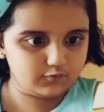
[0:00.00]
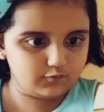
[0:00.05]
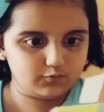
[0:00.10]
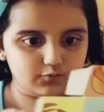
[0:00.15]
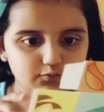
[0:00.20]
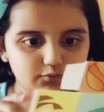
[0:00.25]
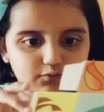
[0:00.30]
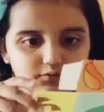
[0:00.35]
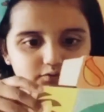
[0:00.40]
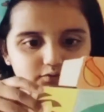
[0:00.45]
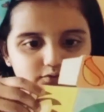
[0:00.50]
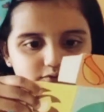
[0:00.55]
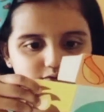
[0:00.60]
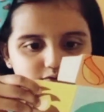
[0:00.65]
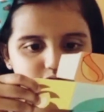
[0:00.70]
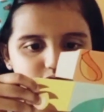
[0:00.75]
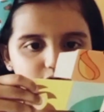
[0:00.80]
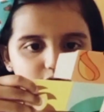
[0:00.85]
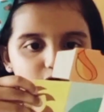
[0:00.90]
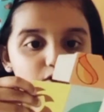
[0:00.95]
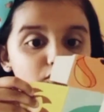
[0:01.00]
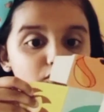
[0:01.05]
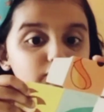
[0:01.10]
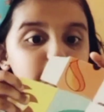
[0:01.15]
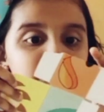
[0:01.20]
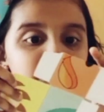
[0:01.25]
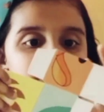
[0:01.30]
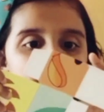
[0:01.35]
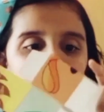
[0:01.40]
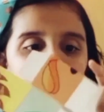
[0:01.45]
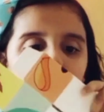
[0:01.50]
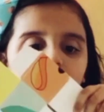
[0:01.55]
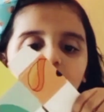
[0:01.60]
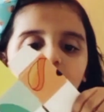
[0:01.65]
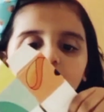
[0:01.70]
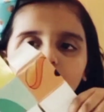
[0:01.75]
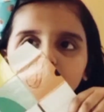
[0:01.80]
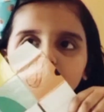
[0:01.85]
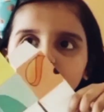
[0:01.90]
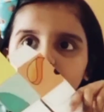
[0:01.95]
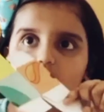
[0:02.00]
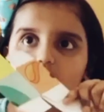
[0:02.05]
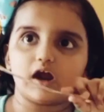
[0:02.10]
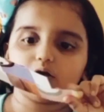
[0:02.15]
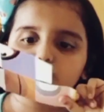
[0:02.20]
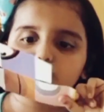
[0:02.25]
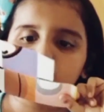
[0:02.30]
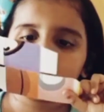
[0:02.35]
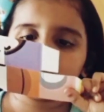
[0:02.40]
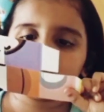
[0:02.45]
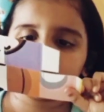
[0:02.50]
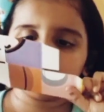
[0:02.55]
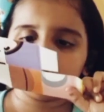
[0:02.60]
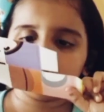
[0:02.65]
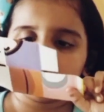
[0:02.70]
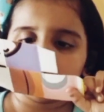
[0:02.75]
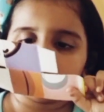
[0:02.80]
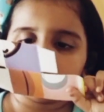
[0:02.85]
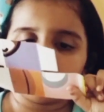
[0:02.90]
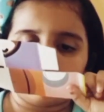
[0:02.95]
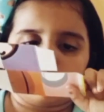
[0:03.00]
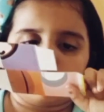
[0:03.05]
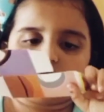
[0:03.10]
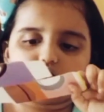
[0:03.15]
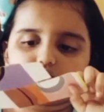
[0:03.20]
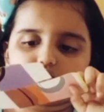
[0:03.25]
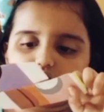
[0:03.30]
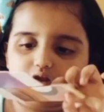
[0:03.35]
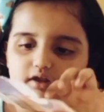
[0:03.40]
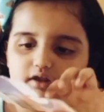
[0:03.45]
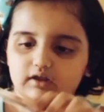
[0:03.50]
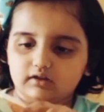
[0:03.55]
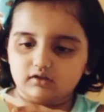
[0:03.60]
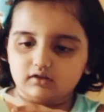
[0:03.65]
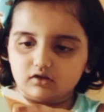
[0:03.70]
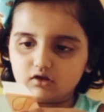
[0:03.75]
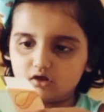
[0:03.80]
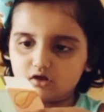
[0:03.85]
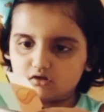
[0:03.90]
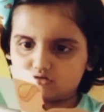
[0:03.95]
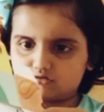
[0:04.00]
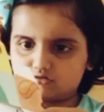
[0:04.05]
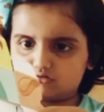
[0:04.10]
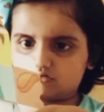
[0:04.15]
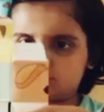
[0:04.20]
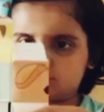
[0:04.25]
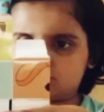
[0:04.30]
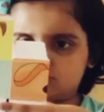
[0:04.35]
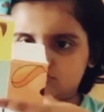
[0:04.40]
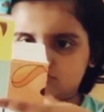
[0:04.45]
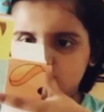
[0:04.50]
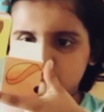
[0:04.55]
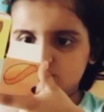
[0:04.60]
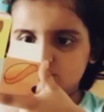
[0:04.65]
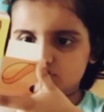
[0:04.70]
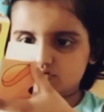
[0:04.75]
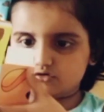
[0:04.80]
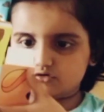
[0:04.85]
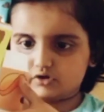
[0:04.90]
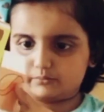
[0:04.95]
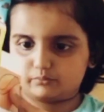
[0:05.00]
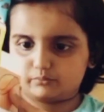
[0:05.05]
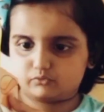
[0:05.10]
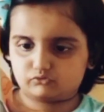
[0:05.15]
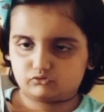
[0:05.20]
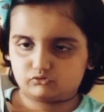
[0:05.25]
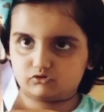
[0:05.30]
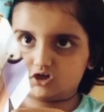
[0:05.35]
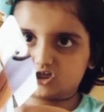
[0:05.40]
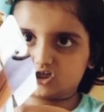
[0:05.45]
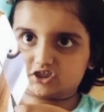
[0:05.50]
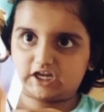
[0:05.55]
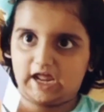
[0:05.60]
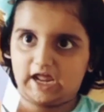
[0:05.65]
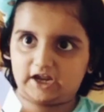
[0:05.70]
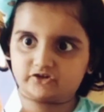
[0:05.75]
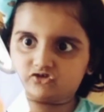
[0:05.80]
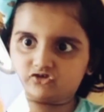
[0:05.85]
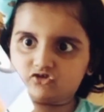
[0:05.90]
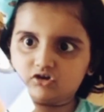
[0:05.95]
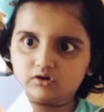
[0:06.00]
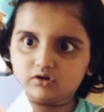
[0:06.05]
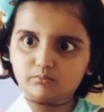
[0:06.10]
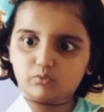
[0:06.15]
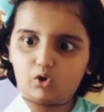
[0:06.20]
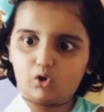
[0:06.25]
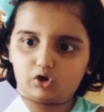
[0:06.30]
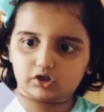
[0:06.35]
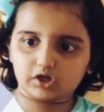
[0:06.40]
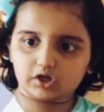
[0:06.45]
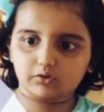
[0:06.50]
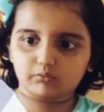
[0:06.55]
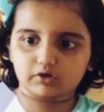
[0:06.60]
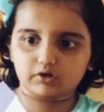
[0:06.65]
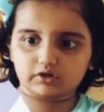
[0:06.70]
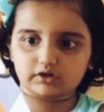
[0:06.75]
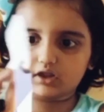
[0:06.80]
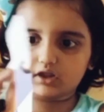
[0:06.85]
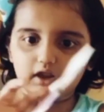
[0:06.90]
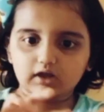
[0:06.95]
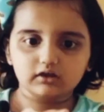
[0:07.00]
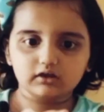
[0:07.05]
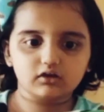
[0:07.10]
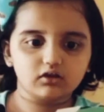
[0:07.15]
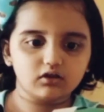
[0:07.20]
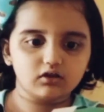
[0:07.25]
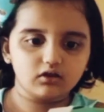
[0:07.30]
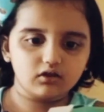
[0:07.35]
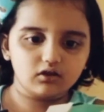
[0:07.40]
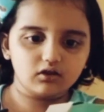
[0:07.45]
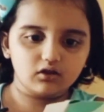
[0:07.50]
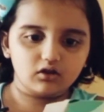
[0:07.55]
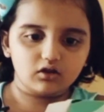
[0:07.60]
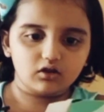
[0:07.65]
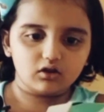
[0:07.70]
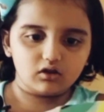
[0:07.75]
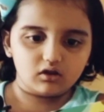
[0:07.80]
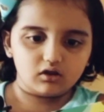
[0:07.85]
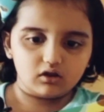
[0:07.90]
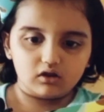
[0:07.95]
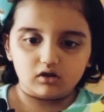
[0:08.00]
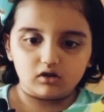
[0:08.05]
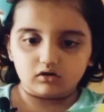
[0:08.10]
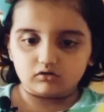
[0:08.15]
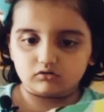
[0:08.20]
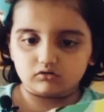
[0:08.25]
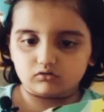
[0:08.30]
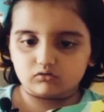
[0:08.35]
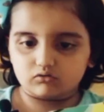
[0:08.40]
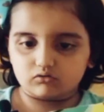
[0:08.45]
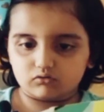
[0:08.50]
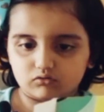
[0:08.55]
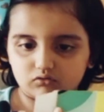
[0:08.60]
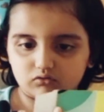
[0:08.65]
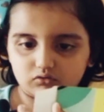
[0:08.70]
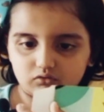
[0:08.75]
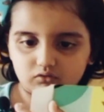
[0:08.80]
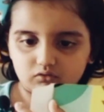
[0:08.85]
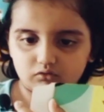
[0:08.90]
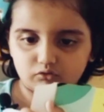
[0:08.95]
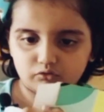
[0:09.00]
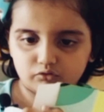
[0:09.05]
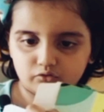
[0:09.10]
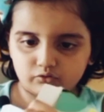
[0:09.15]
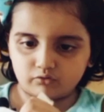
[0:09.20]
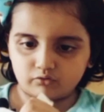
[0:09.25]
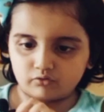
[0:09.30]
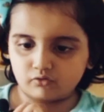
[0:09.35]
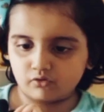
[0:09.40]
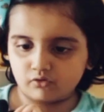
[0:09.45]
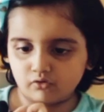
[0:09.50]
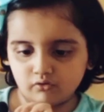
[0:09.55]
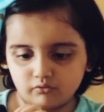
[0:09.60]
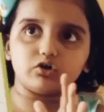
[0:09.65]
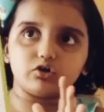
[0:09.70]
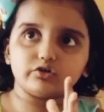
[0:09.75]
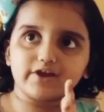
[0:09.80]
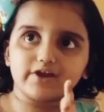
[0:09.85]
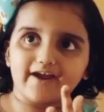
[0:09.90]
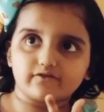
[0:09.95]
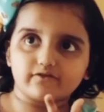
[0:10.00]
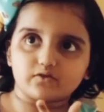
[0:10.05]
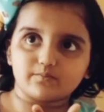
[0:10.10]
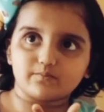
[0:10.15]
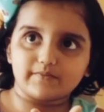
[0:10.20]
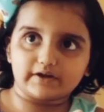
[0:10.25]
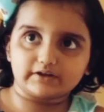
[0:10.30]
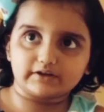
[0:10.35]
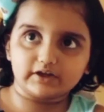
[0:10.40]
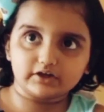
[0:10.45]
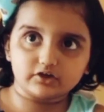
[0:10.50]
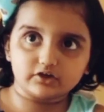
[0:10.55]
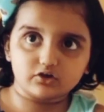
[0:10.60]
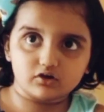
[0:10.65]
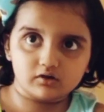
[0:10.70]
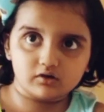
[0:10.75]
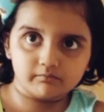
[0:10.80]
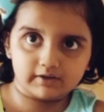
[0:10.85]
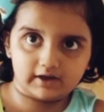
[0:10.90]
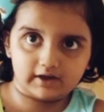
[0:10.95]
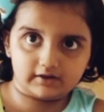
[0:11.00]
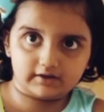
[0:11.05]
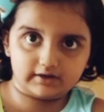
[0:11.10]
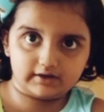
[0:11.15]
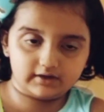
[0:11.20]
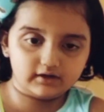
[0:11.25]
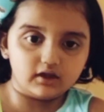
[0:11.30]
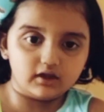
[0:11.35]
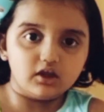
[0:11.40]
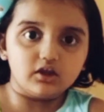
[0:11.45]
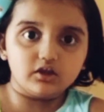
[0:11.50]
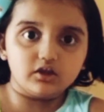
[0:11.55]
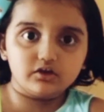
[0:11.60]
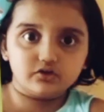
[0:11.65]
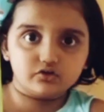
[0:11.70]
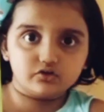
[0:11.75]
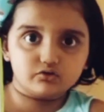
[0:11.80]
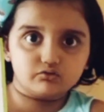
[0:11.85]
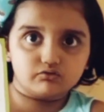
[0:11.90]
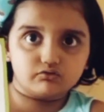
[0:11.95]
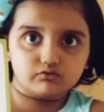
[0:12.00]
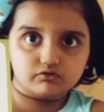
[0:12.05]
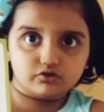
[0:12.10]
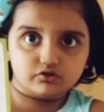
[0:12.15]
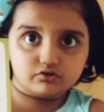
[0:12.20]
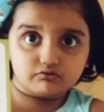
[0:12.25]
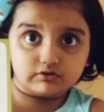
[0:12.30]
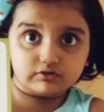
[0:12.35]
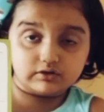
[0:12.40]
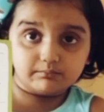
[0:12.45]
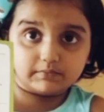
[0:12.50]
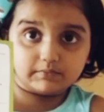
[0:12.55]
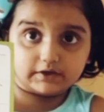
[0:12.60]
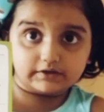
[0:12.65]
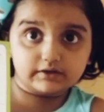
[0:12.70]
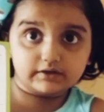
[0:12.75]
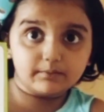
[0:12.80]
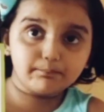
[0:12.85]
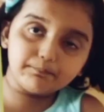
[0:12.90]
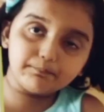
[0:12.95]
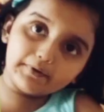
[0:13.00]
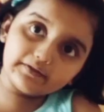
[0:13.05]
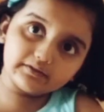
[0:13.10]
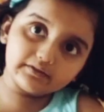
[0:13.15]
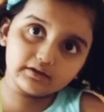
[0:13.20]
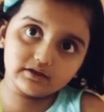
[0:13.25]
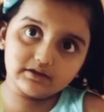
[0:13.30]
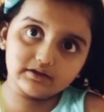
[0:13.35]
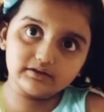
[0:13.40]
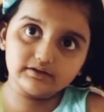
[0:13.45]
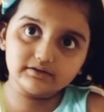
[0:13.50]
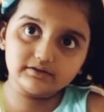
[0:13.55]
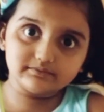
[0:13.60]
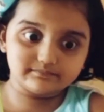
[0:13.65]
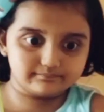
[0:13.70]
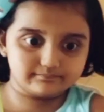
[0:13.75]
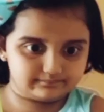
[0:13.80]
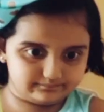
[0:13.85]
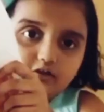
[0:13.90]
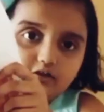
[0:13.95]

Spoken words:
Oh, these are cardboard boxes. So you're supposed to attach the body with it. So you have to make the cube and then you will make the puzzle.